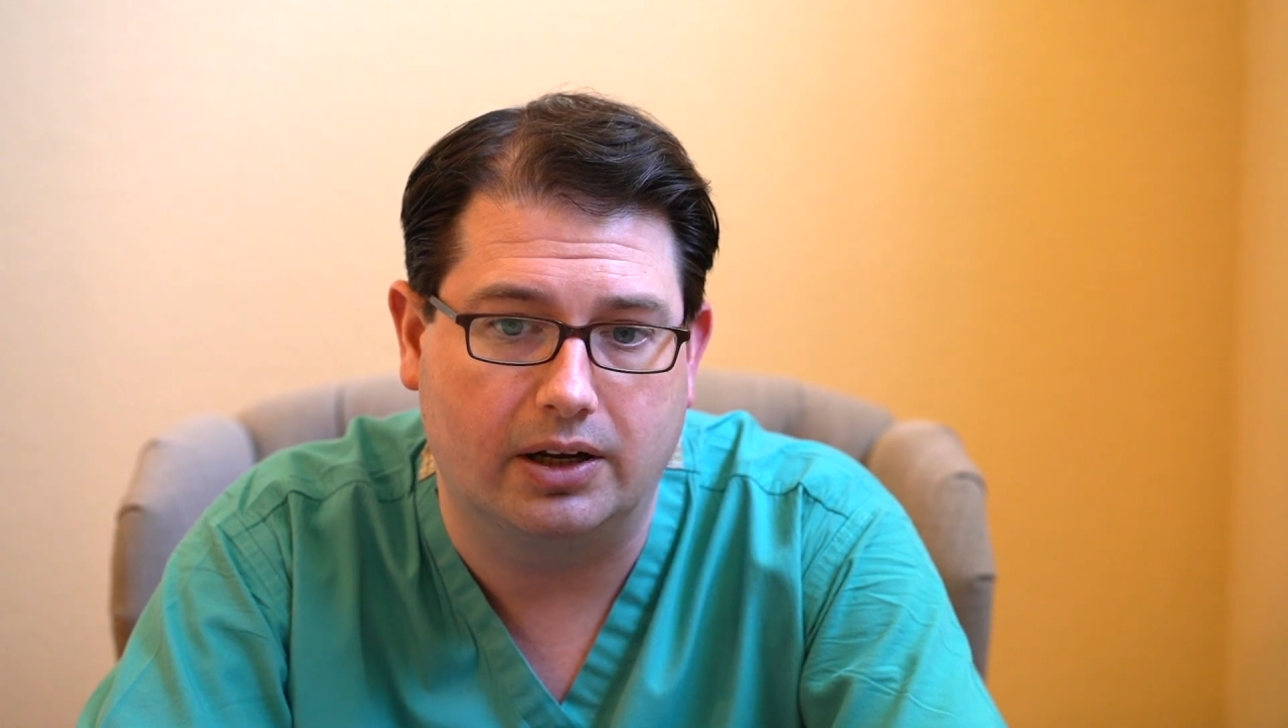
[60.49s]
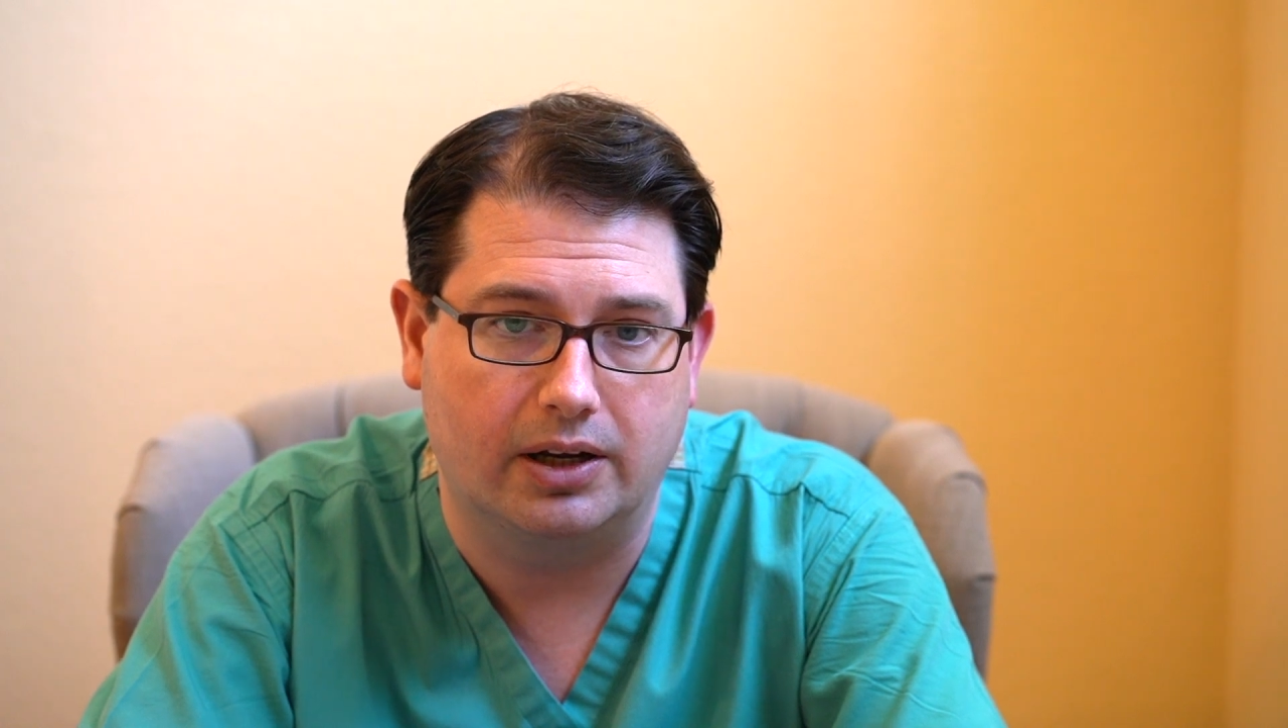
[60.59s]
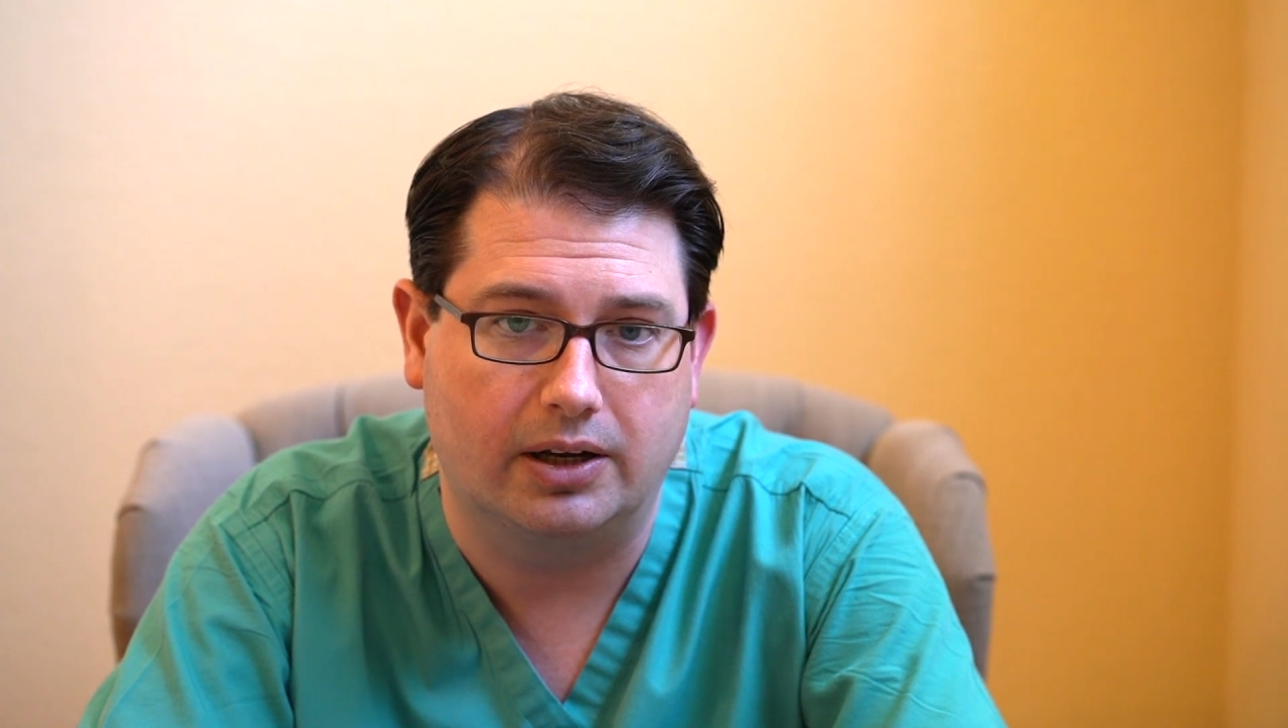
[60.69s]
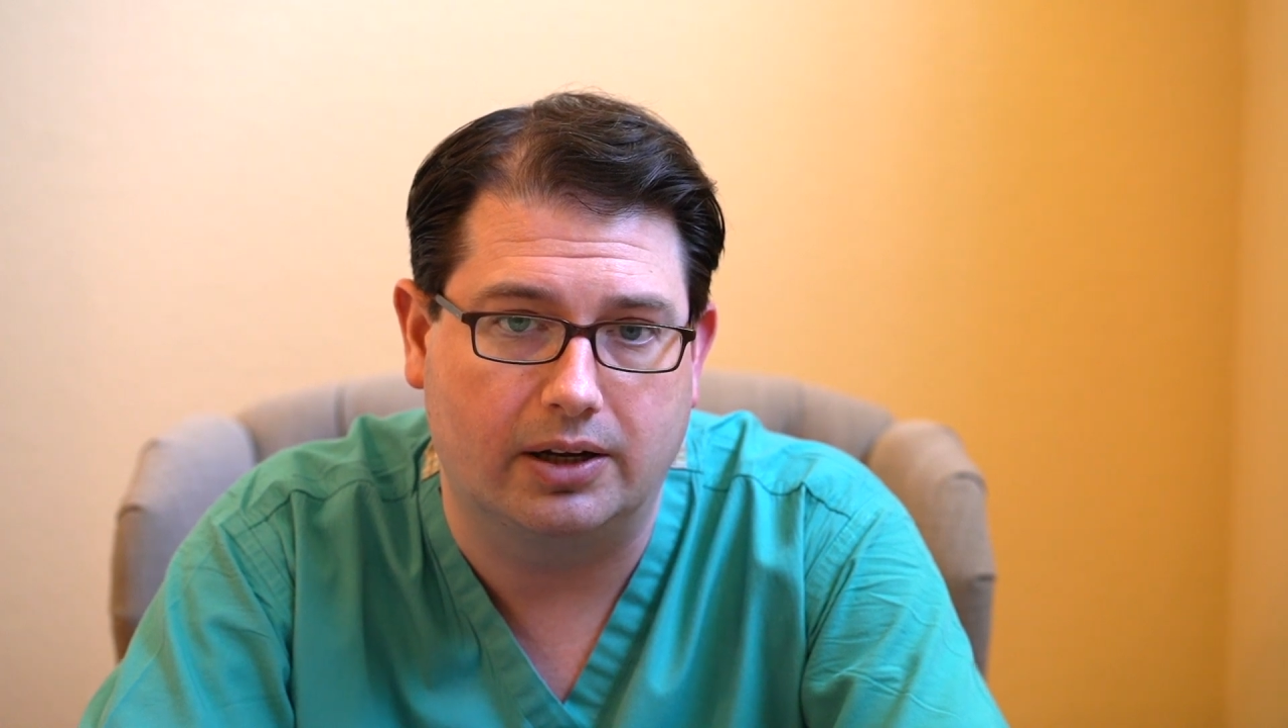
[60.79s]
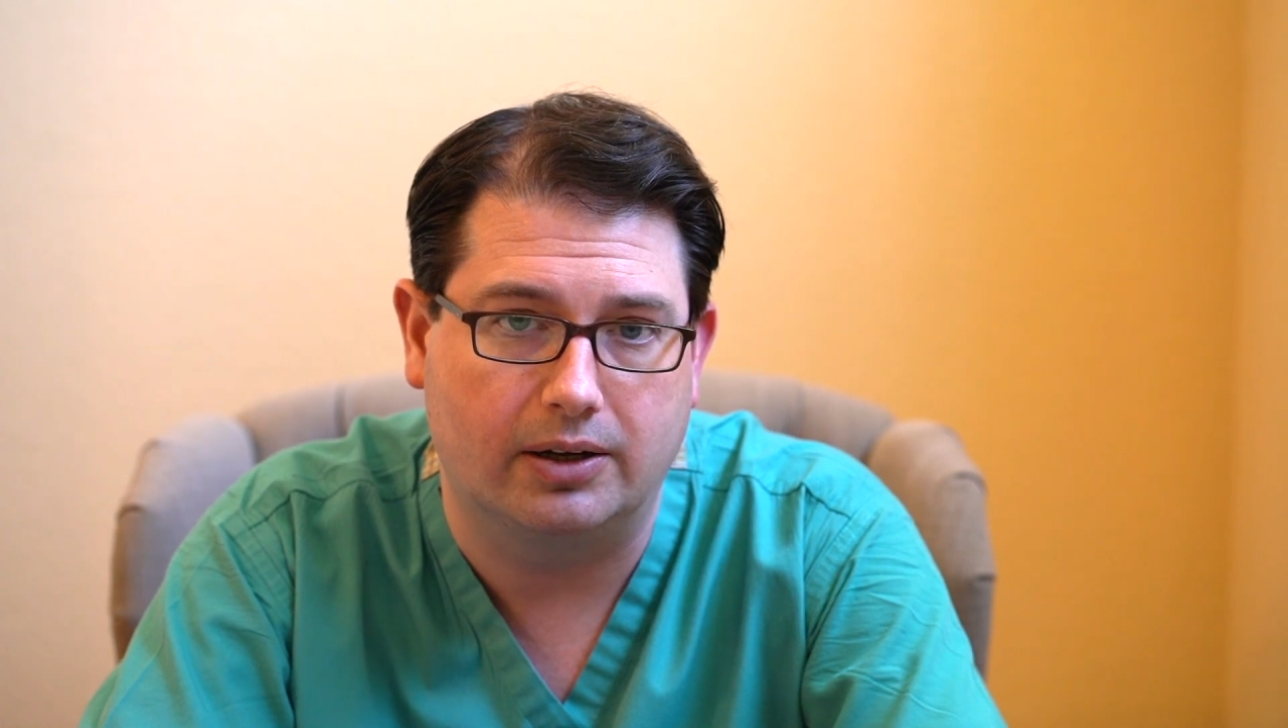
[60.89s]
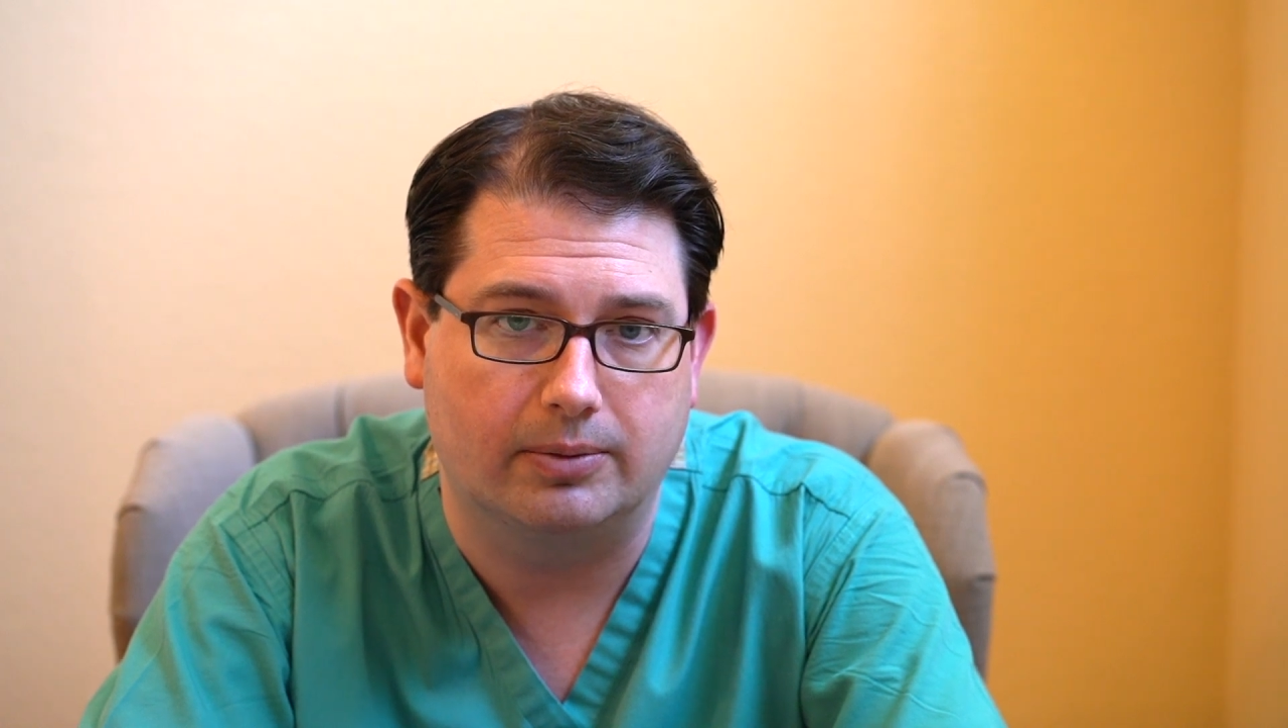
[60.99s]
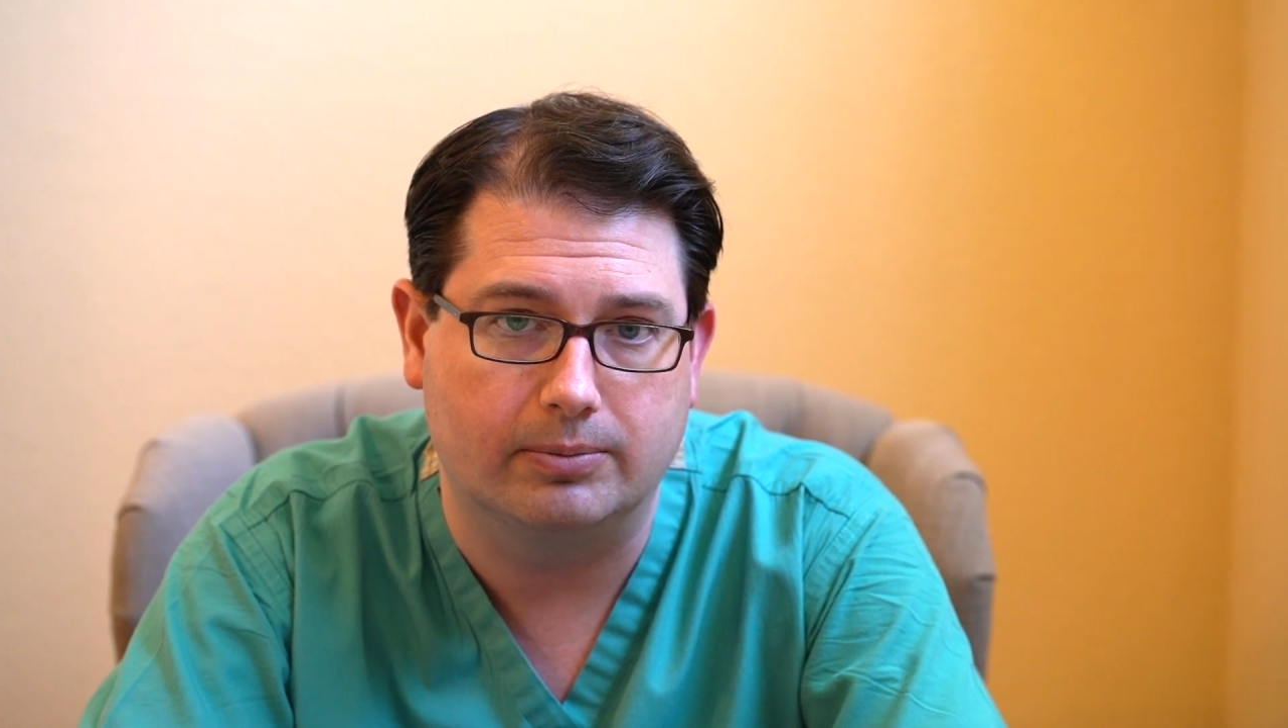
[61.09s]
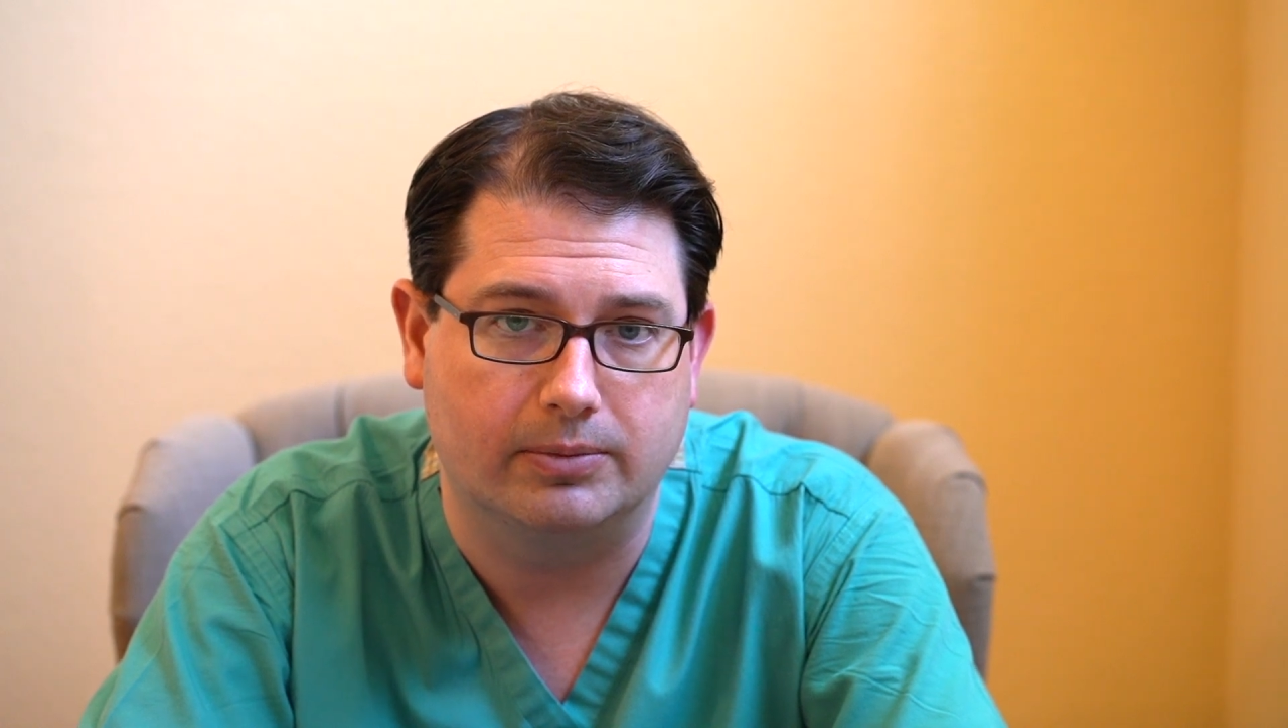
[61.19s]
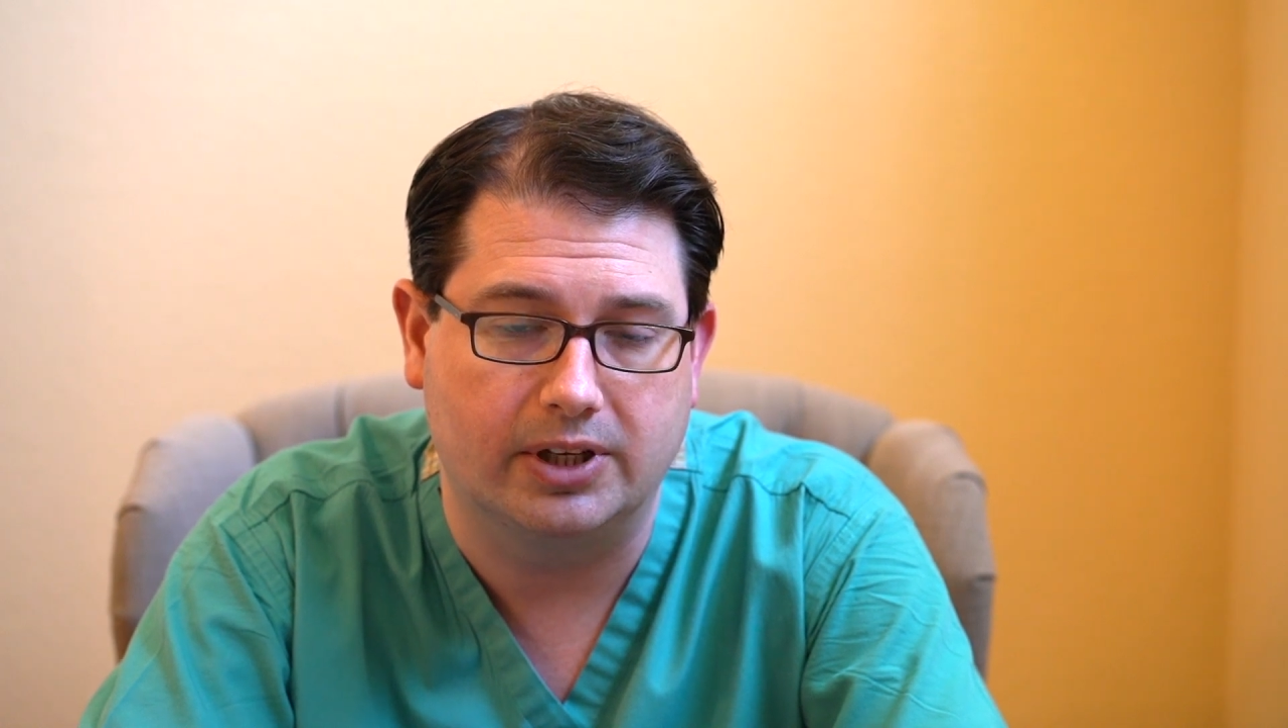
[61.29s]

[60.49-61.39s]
um,